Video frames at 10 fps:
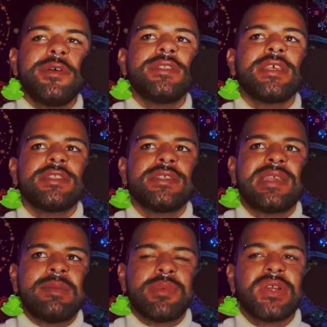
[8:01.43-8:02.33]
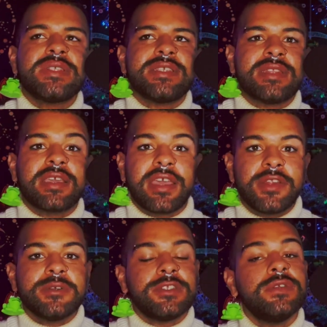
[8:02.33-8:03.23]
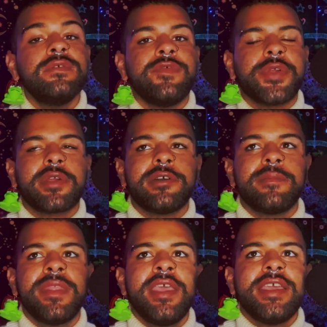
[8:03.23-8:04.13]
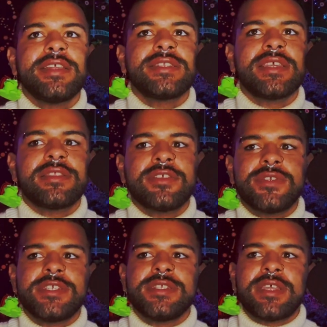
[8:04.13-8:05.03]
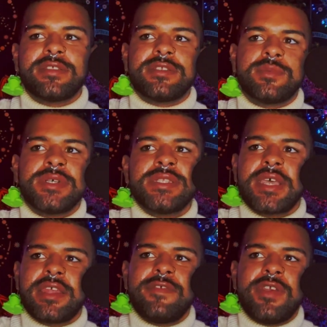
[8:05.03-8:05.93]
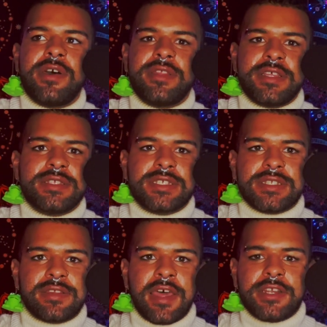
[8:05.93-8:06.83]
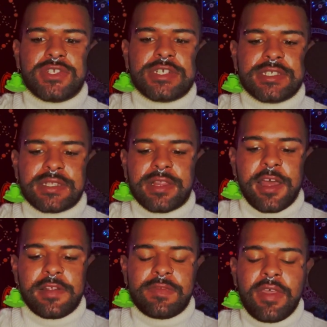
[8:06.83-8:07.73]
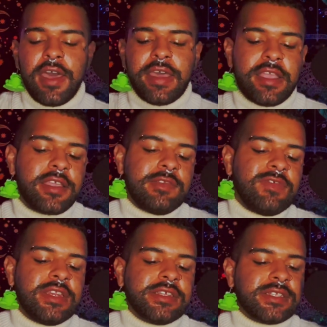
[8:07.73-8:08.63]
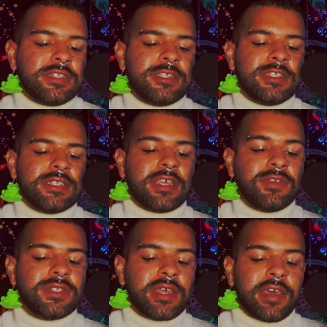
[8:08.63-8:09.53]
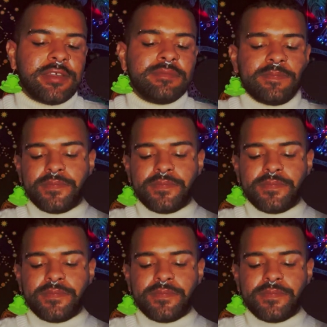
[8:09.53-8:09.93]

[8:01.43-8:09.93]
it's like the same person like i know it's you virgo it's like there's just like this one side of y'all that is just a lot of stress a lot of inconvenience and then this other side